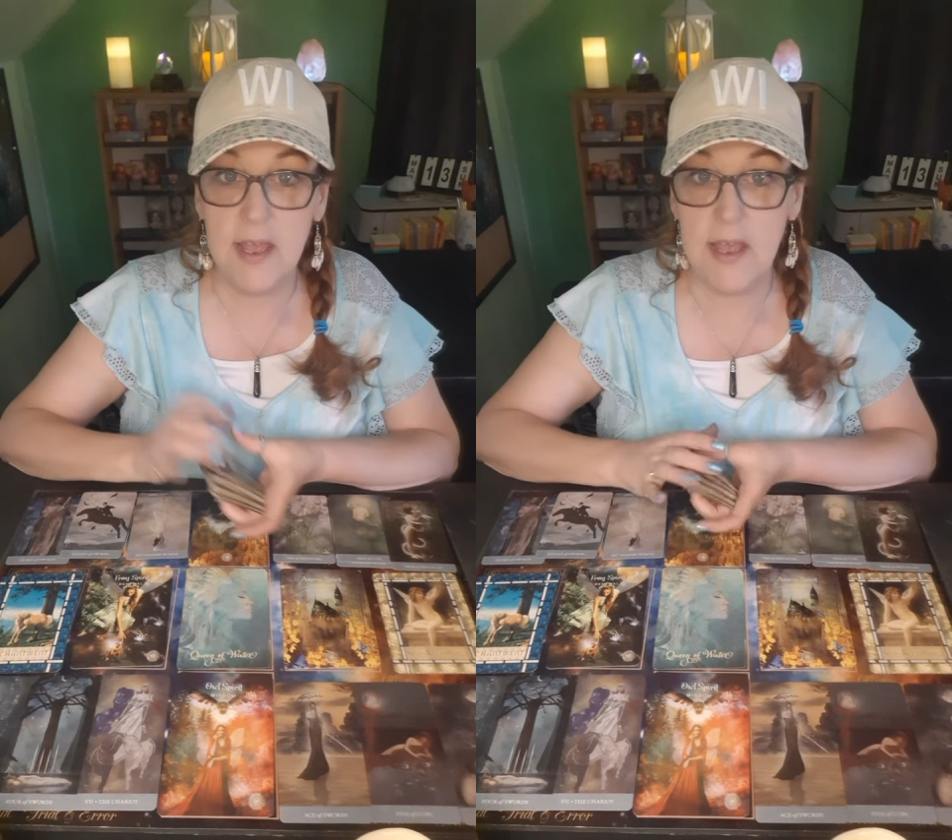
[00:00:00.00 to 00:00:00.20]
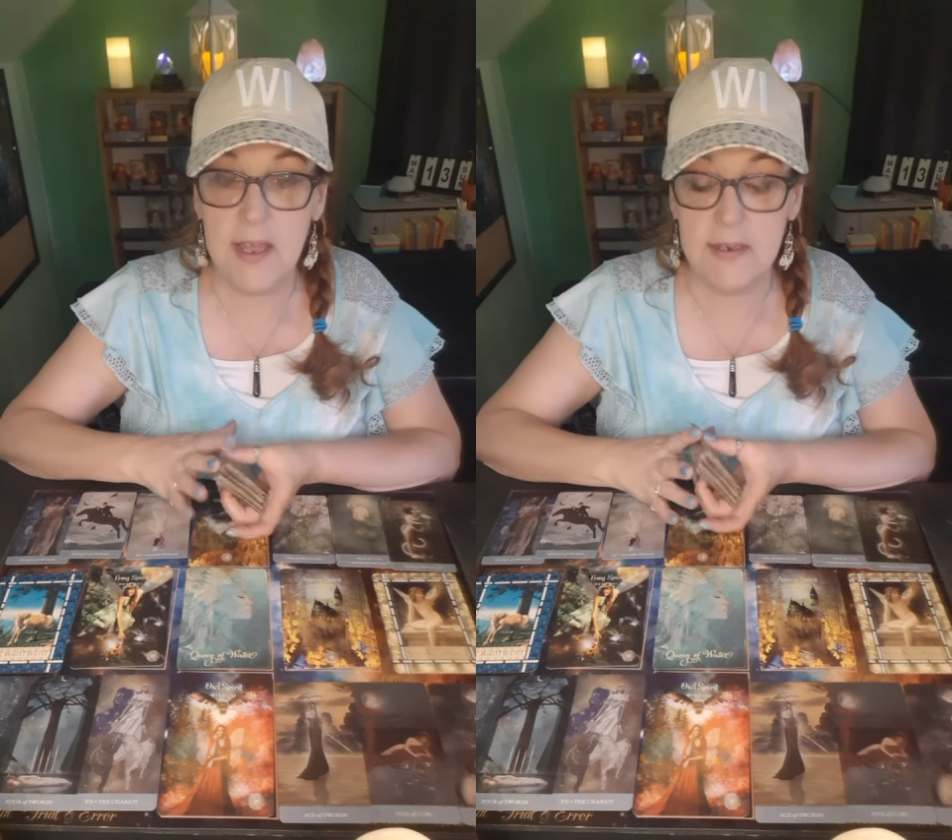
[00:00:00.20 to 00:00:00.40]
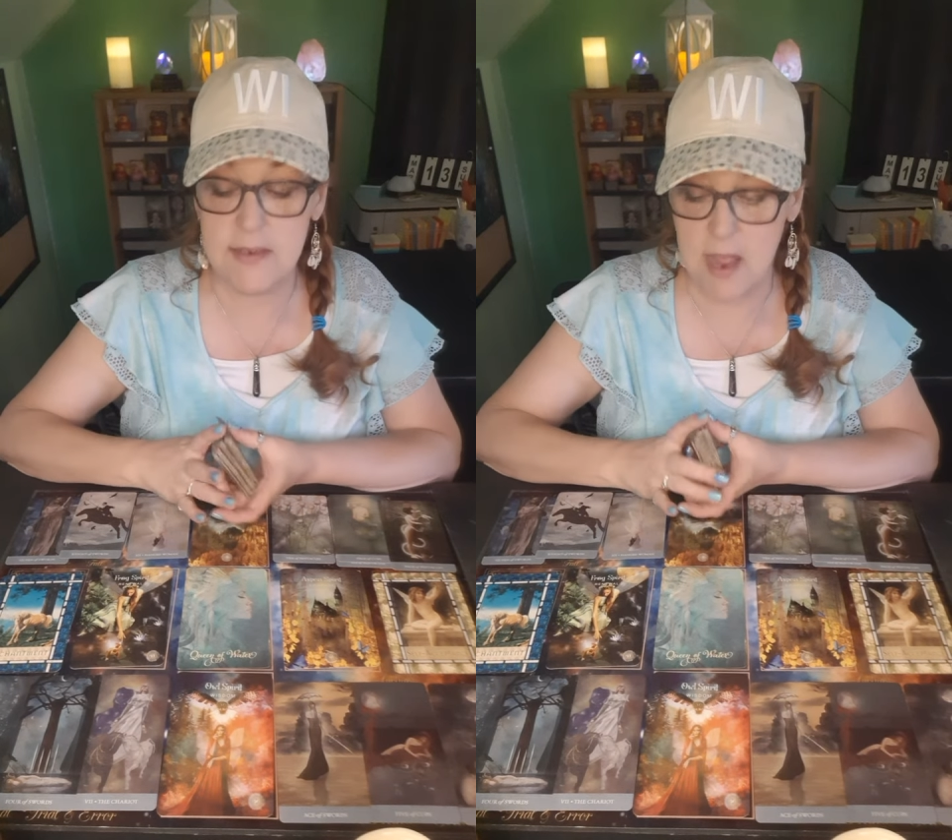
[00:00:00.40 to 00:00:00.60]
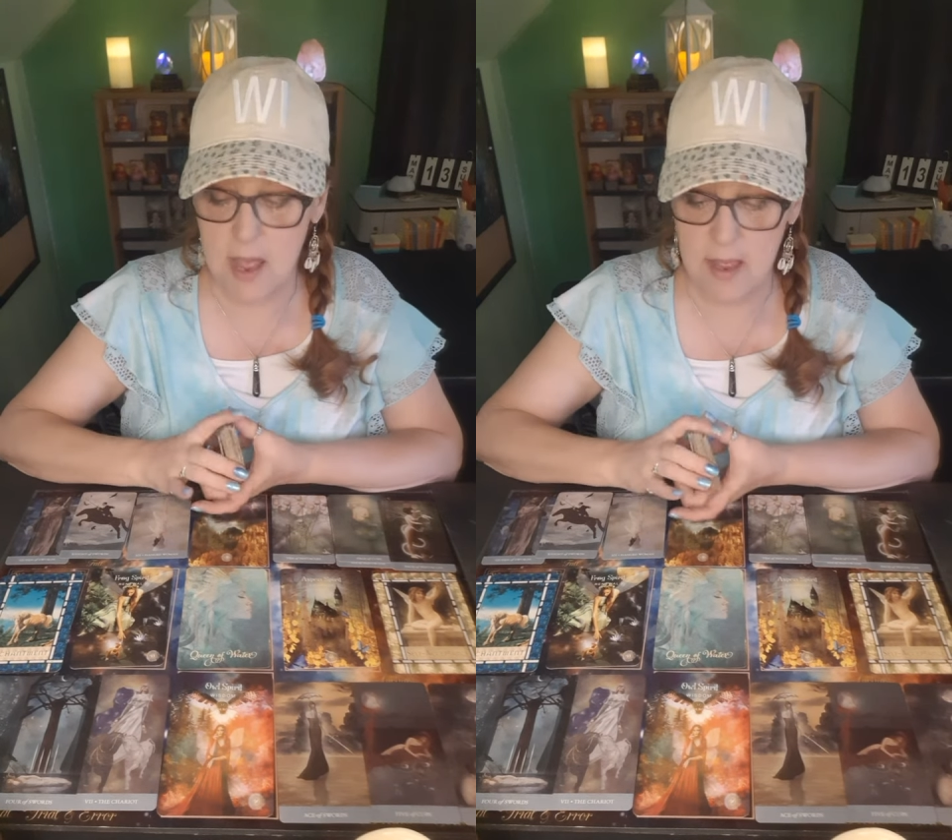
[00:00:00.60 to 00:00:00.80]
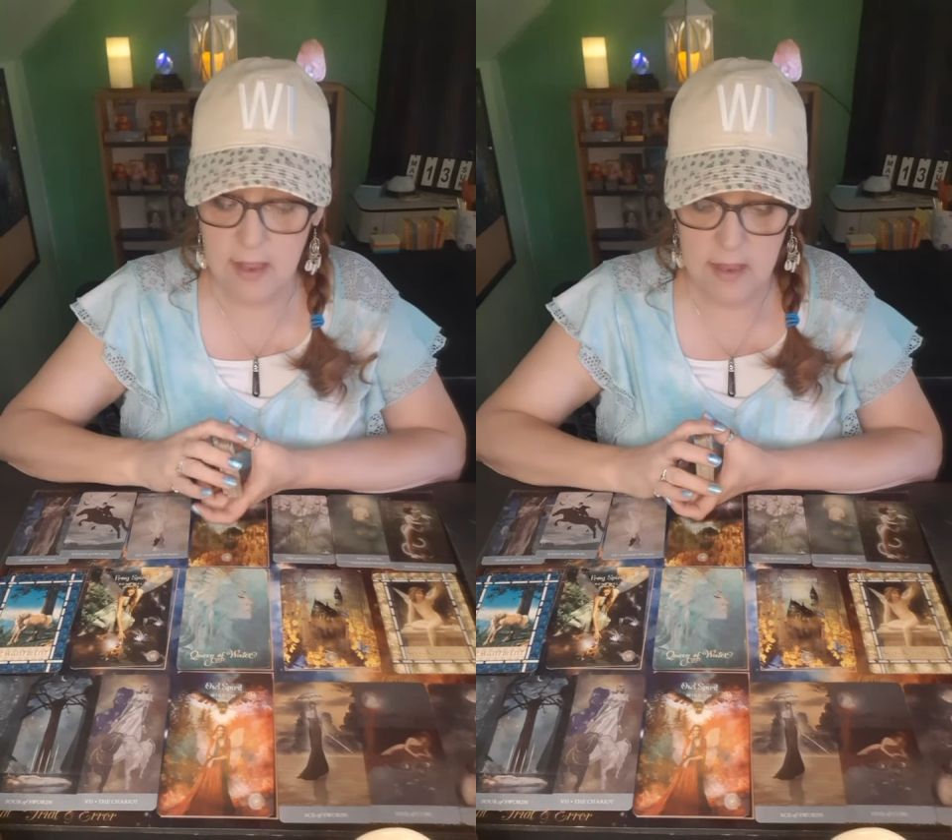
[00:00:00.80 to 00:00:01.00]
And
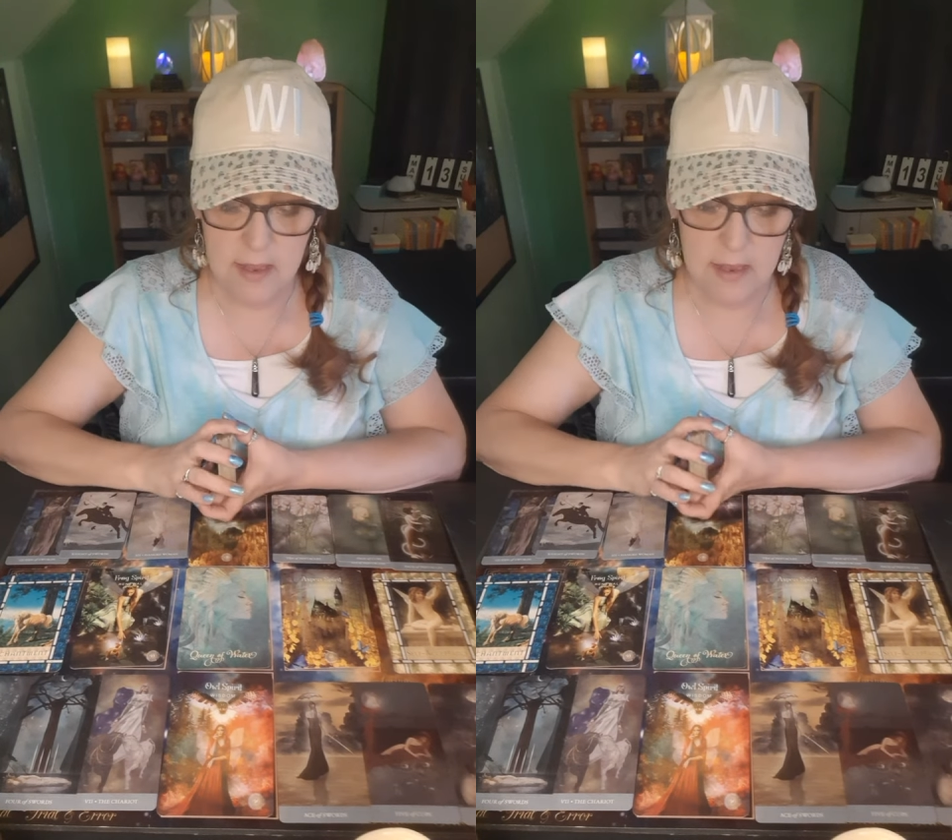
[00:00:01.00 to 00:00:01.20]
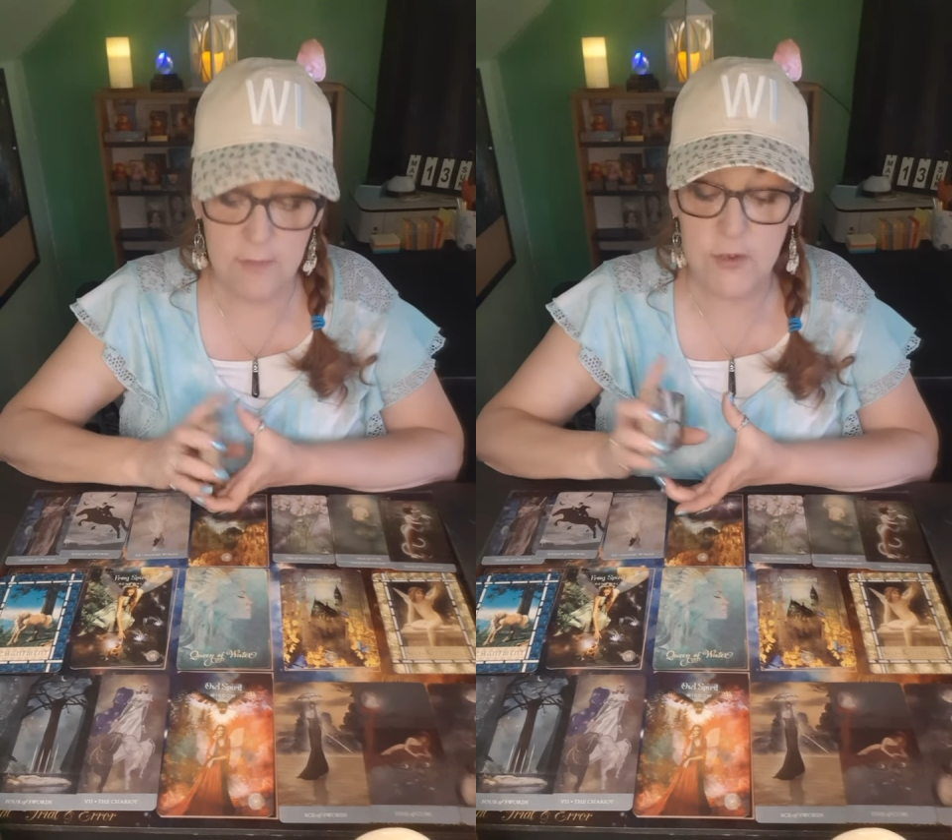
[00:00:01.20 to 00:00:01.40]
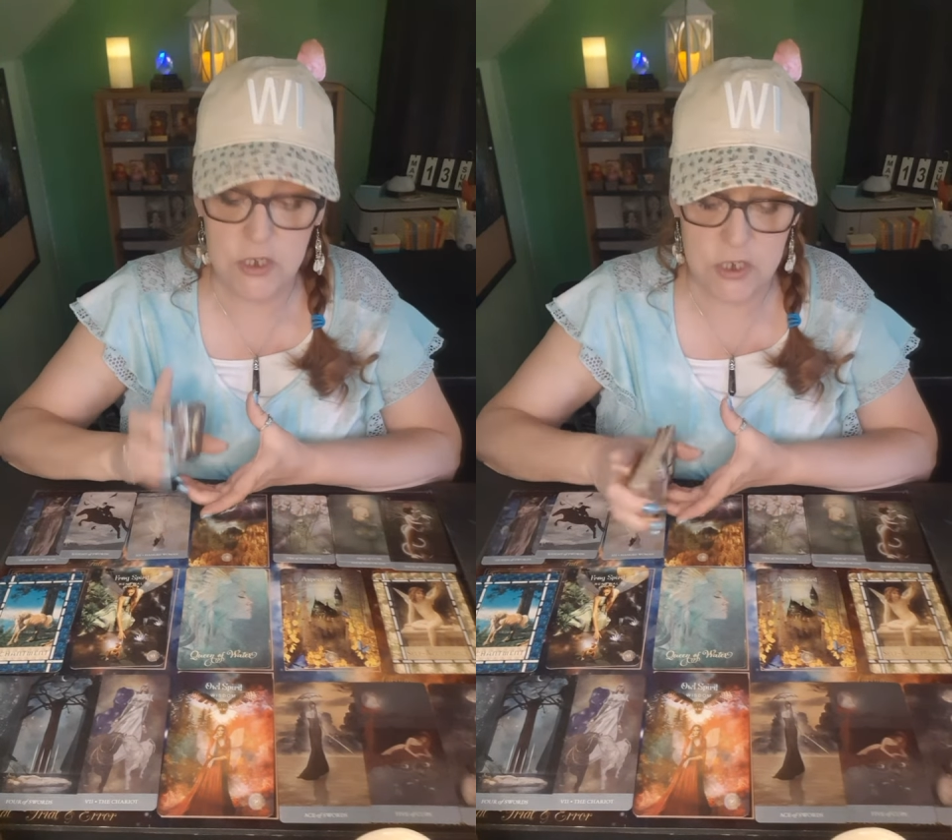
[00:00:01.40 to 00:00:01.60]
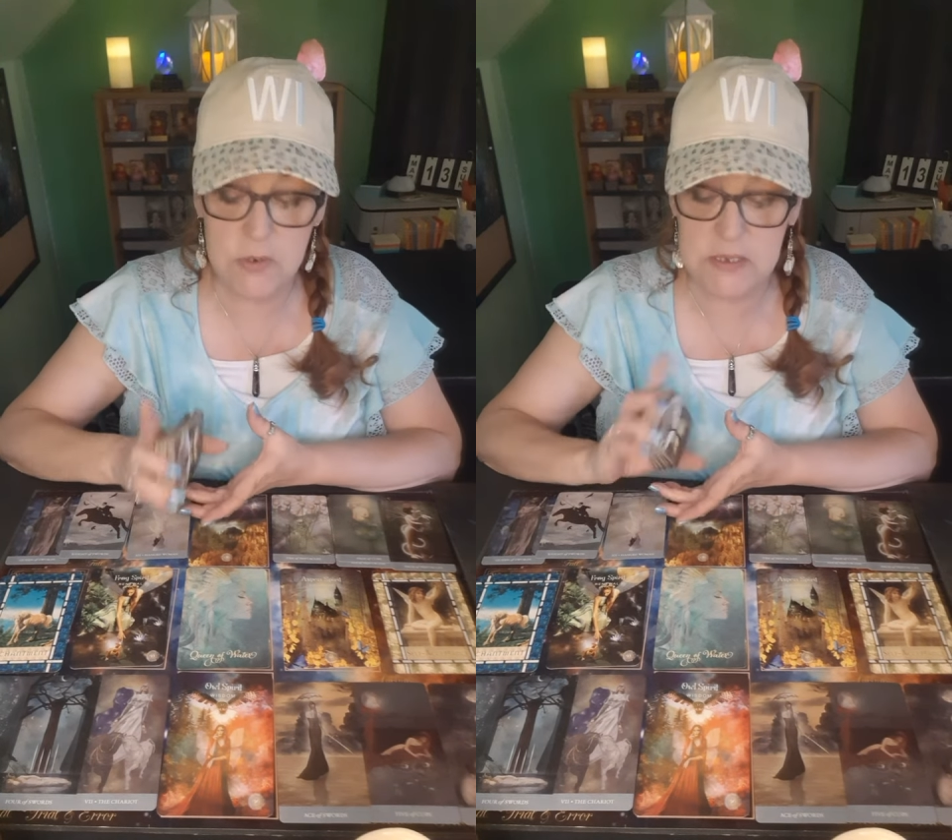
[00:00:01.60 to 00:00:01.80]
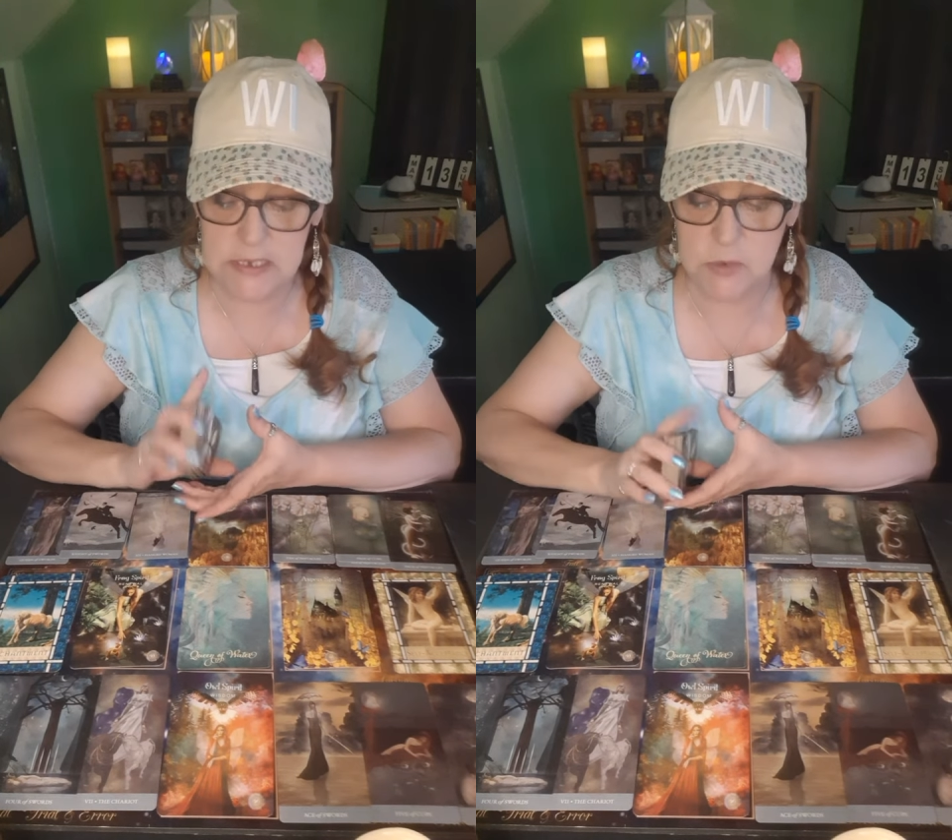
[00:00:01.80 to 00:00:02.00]
uh, if you
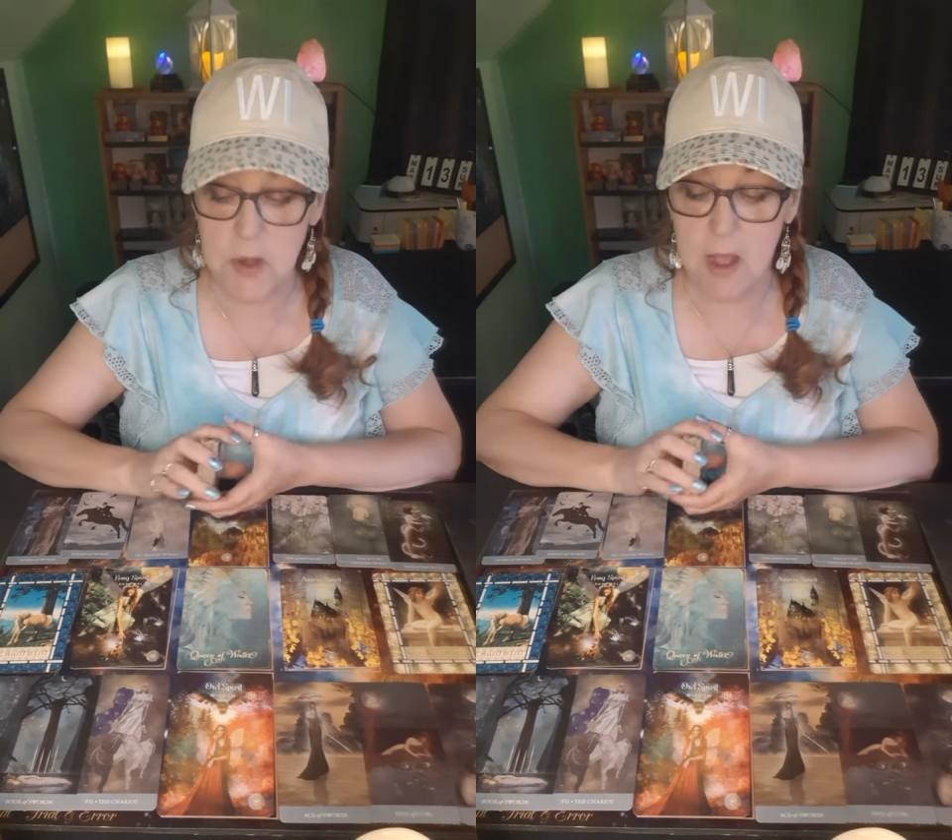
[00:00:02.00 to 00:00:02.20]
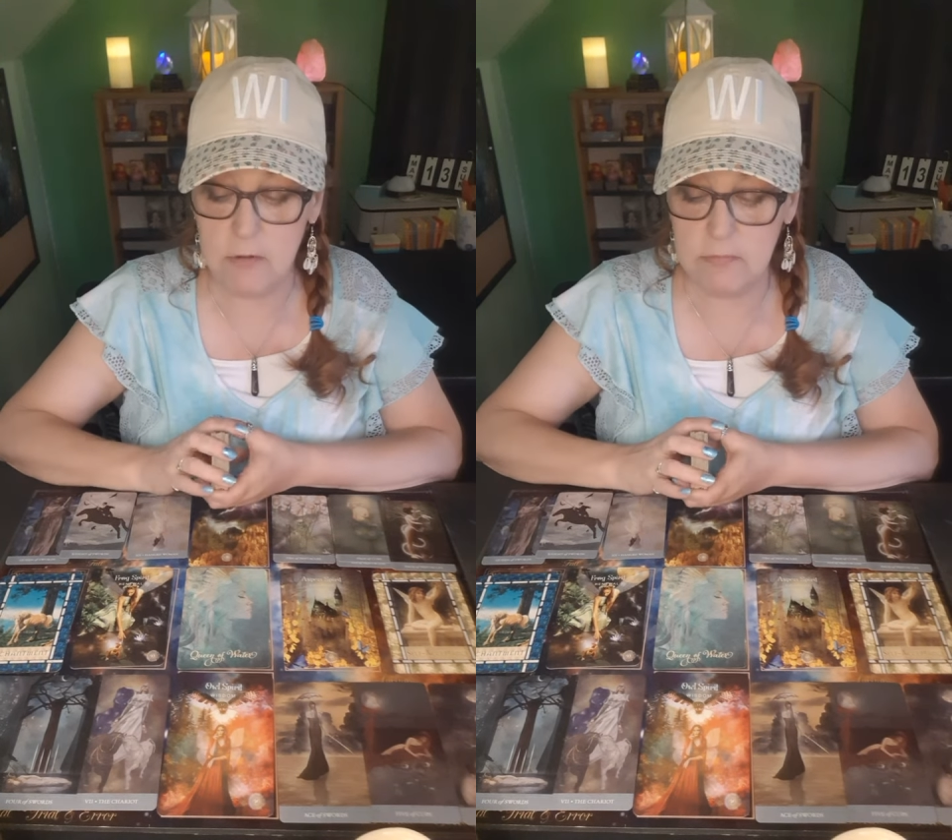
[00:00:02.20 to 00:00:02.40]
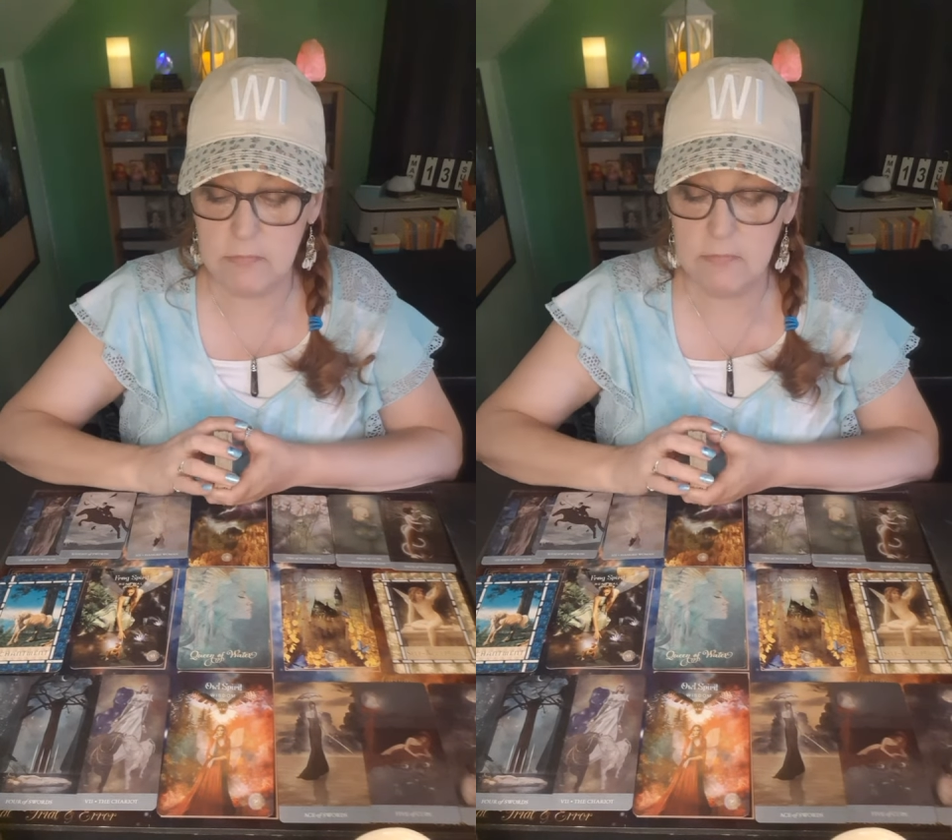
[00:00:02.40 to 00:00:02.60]
choose this route,